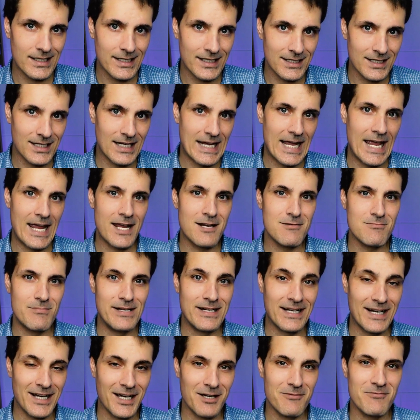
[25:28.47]
it can
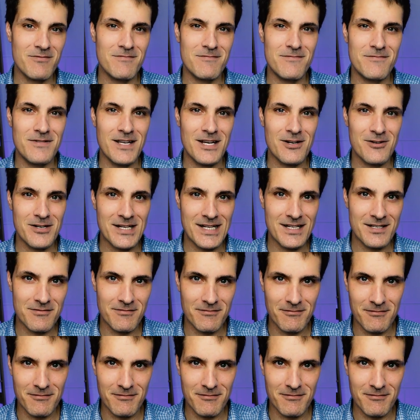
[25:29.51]
become very,